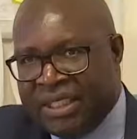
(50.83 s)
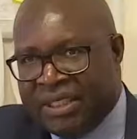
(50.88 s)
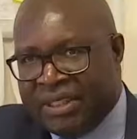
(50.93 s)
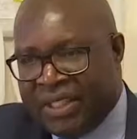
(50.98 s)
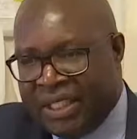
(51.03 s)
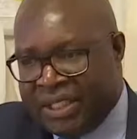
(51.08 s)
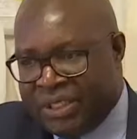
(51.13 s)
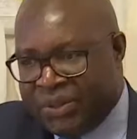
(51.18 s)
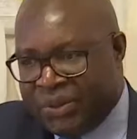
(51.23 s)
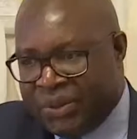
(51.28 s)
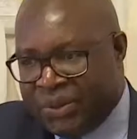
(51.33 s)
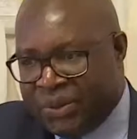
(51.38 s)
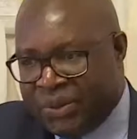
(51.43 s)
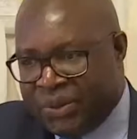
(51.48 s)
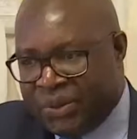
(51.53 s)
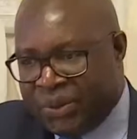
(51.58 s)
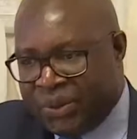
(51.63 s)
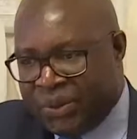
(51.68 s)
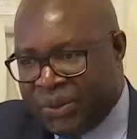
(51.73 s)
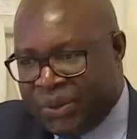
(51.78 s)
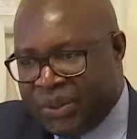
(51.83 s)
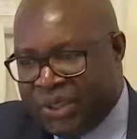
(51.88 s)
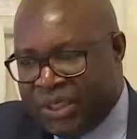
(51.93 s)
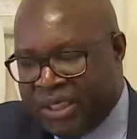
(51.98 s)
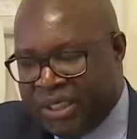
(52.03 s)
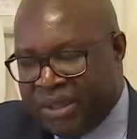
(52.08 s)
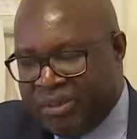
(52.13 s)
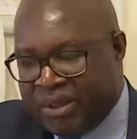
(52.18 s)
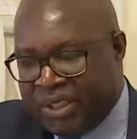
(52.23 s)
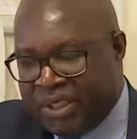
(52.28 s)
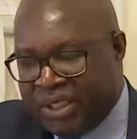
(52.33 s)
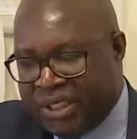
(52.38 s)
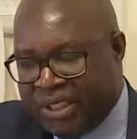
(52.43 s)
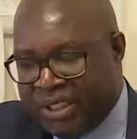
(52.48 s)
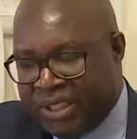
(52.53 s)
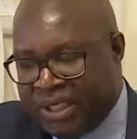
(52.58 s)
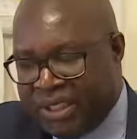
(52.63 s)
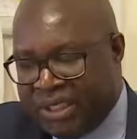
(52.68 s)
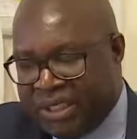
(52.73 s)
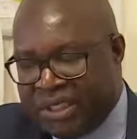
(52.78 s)
To show the
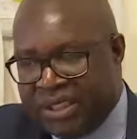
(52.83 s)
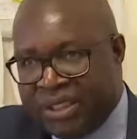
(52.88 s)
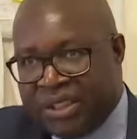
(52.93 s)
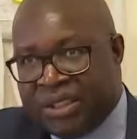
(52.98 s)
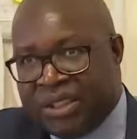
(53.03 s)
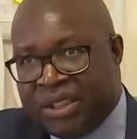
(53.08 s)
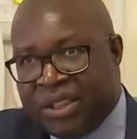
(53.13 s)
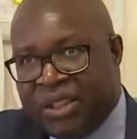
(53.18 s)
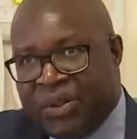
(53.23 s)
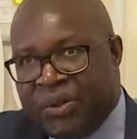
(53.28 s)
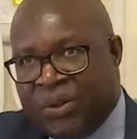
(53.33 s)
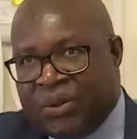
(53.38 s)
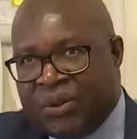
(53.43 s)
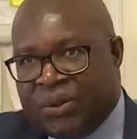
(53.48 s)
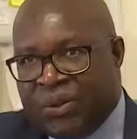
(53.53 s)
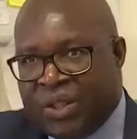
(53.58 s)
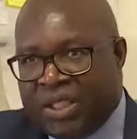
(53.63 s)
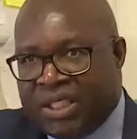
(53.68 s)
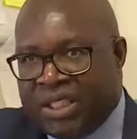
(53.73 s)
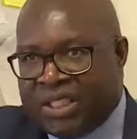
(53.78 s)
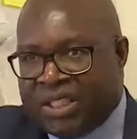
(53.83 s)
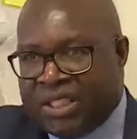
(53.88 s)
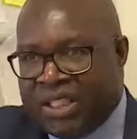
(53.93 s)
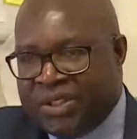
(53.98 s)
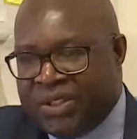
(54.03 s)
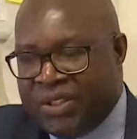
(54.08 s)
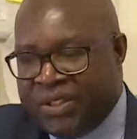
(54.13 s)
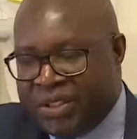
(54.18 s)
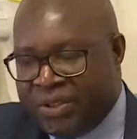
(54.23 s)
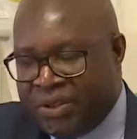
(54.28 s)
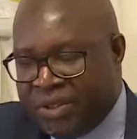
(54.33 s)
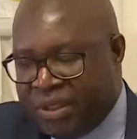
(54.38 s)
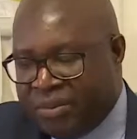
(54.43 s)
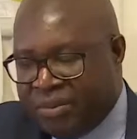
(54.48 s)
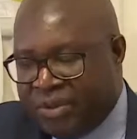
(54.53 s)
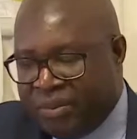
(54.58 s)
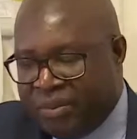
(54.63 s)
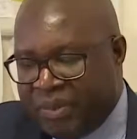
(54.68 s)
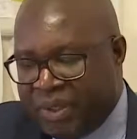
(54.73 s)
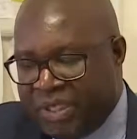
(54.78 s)
immigration authorities that you're a
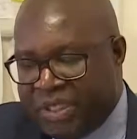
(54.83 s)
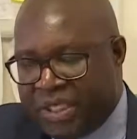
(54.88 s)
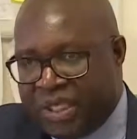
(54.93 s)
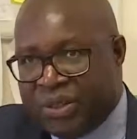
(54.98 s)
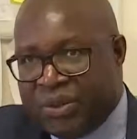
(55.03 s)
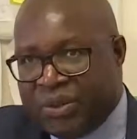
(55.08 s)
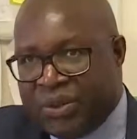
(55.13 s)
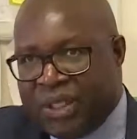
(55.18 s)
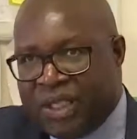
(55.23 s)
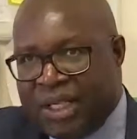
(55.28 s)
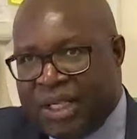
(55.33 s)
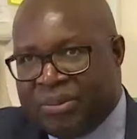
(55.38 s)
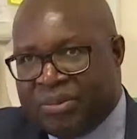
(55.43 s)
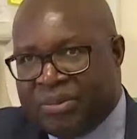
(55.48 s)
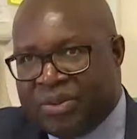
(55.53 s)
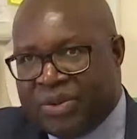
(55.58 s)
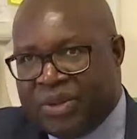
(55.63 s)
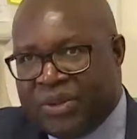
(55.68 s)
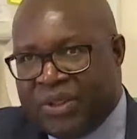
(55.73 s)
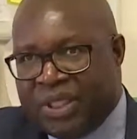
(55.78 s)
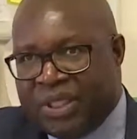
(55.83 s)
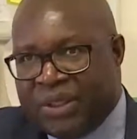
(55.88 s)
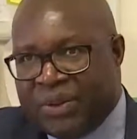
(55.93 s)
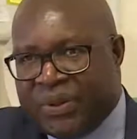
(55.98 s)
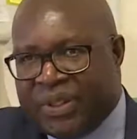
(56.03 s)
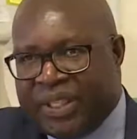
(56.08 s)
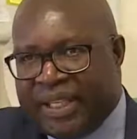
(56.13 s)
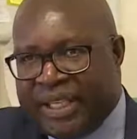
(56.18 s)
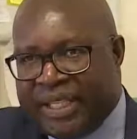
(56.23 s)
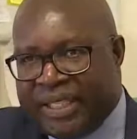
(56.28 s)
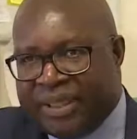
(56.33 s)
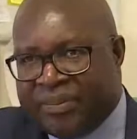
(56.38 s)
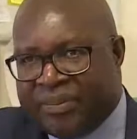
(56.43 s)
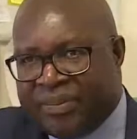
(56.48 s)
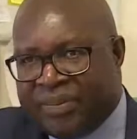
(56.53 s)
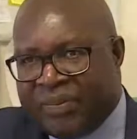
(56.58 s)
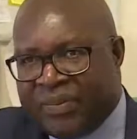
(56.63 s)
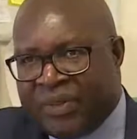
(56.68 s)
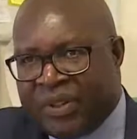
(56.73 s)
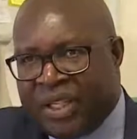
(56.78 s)
suitable person to come to the UK.
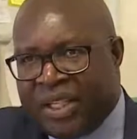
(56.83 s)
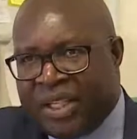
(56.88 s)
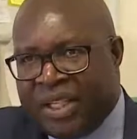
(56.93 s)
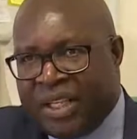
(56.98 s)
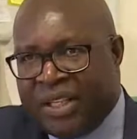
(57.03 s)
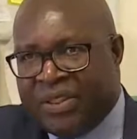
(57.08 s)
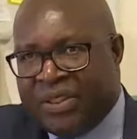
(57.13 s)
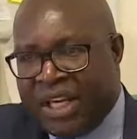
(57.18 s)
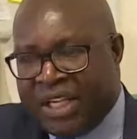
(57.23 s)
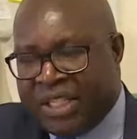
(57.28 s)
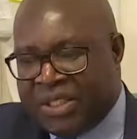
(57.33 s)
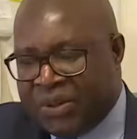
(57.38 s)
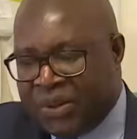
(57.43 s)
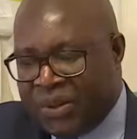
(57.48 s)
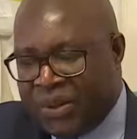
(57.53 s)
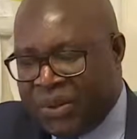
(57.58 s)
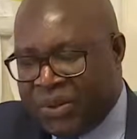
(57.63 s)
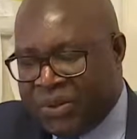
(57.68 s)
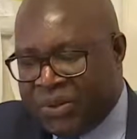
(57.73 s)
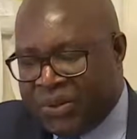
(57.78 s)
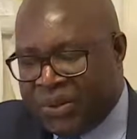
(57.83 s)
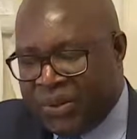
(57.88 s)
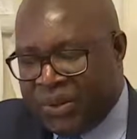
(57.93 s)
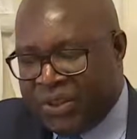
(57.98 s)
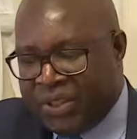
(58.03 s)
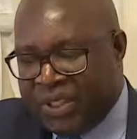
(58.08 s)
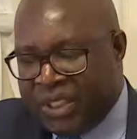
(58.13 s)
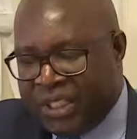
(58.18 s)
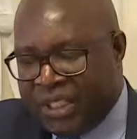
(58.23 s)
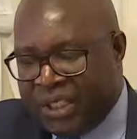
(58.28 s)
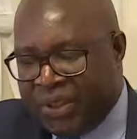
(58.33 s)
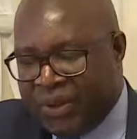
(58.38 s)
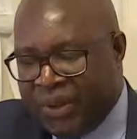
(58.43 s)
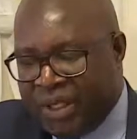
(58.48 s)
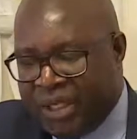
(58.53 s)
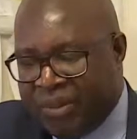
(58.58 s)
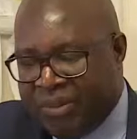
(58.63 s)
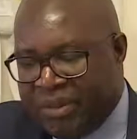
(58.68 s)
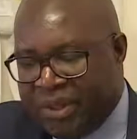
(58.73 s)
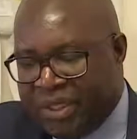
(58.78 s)
There is also the
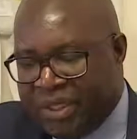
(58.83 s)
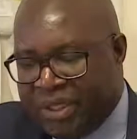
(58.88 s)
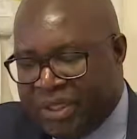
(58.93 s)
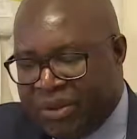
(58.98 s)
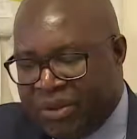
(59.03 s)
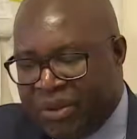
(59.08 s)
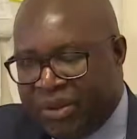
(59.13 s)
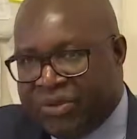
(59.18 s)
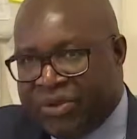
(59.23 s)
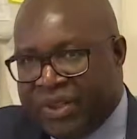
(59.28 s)
requirements of